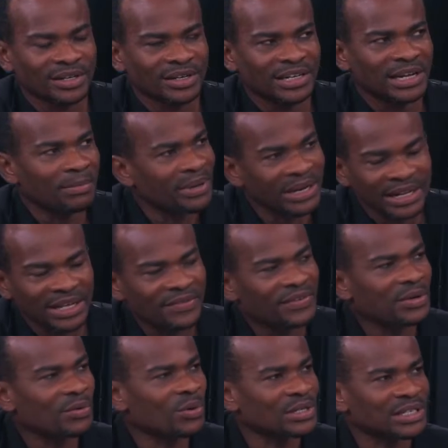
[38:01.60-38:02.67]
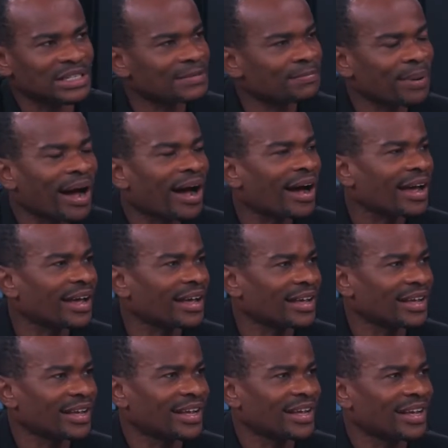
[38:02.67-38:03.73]
they believe he was a spy.
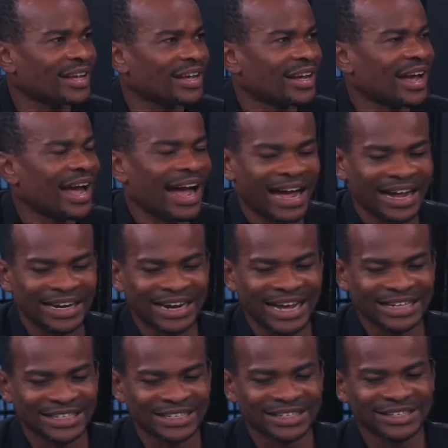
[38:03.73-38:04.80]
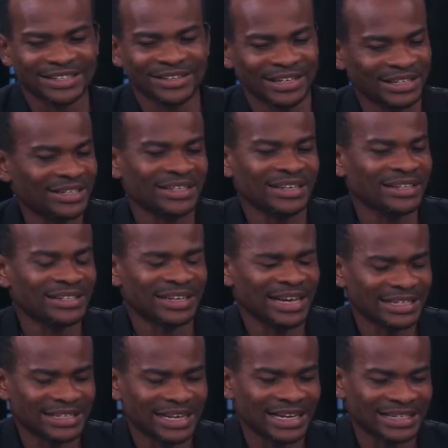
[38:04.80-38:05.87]
And as
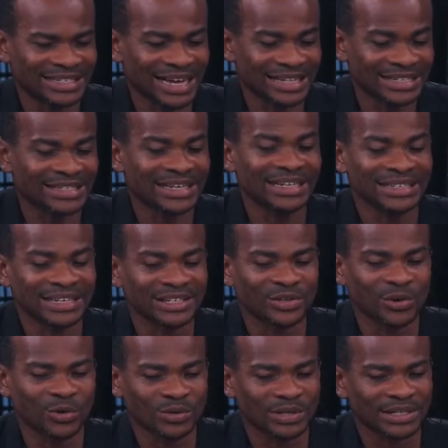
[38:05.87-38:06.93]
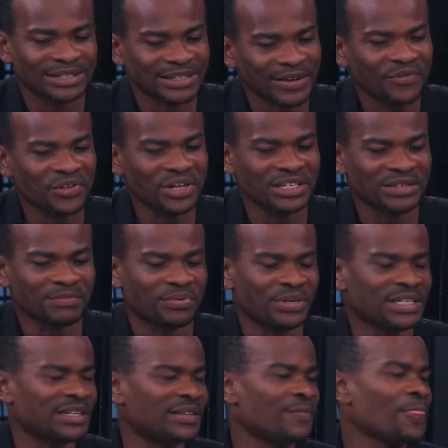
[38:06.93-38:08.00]
the sentence goes, 7 years in
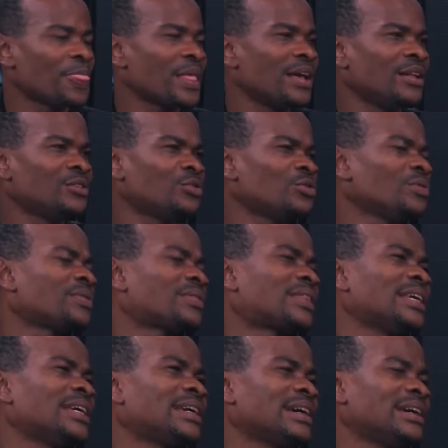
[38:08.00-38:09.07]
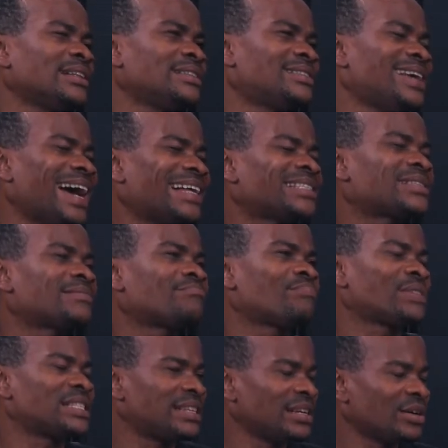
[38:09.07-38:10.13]
prison, do you think that
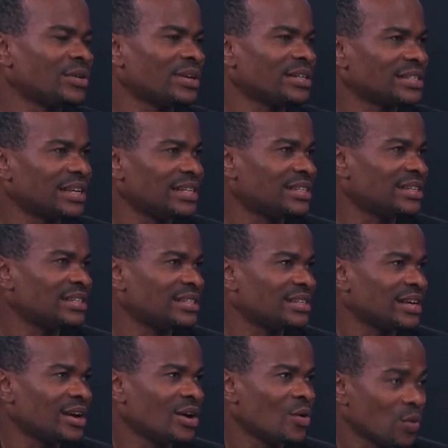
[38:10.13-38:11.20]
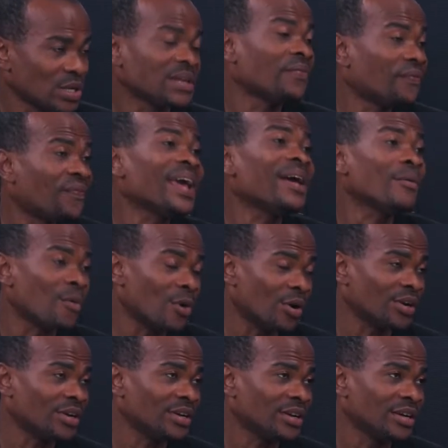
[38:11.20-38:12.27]
particular sentence was a fair one,